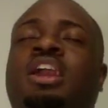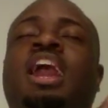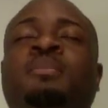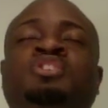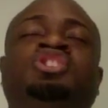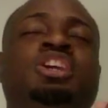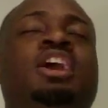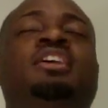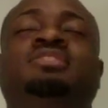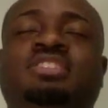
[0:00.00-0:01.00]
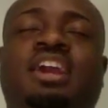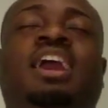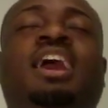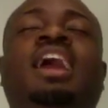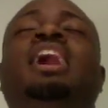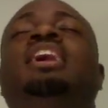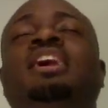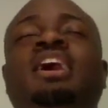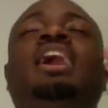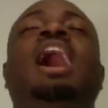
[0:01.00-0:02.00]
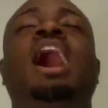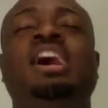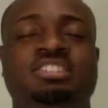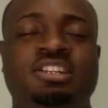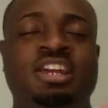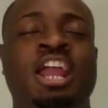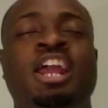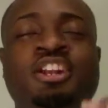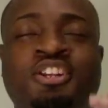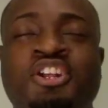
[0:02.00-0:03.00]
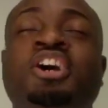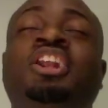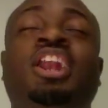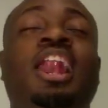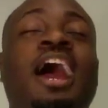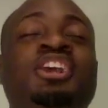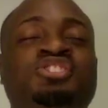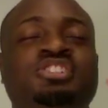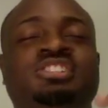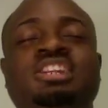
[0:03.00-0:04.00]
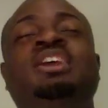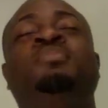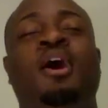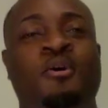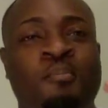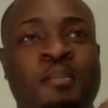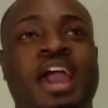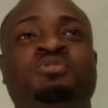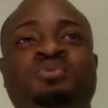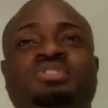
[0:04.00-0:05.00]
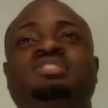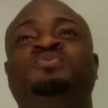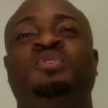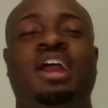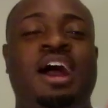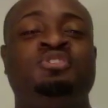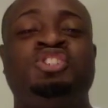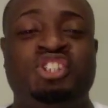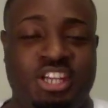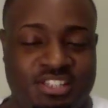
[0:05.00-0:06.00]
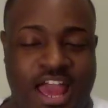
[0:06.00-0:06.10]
K.Michelle said that Hustling looked like she sleep on mattresses without sheets.